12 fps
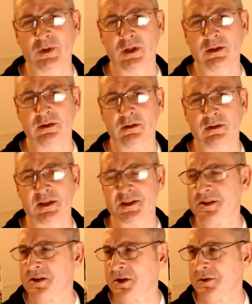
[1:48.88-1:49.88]
this
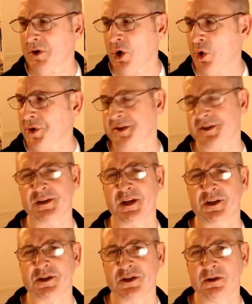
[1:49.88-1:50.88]
kind of honour
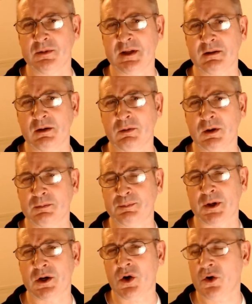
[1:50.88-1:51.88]
system,
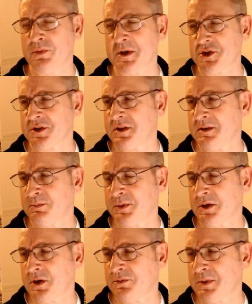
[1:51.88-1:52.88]
part of
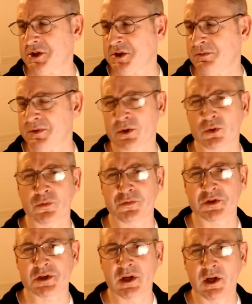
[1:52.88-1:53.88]
which
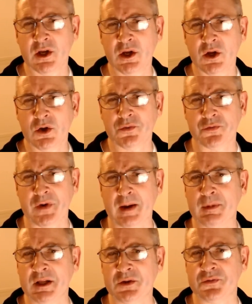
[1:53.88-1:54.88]
involves
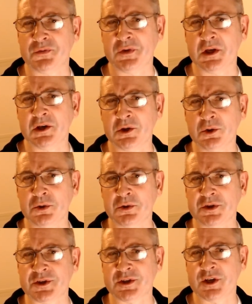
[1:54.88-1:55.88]
family
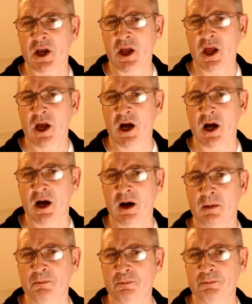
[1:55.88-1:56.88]
feuds,
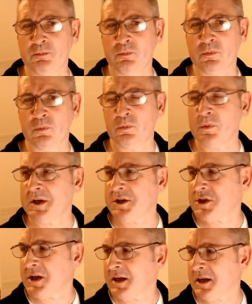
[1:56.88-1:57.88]

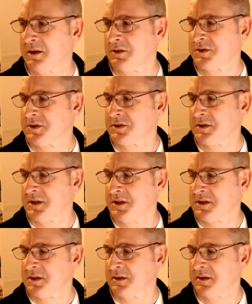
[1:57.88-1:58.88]
which has
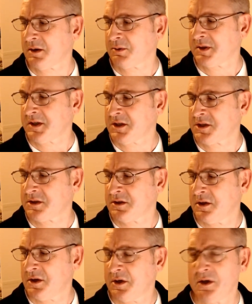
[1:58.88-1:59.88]
there are these
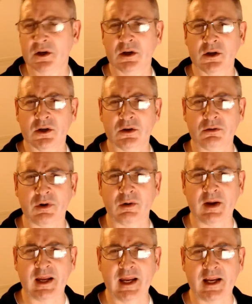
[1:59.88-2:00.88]
very
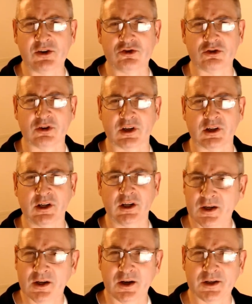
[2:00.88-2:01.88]
intricate,
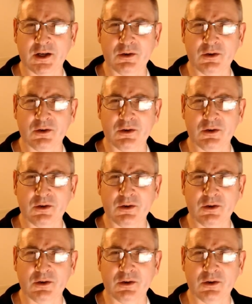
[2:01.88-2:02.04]
I don't know if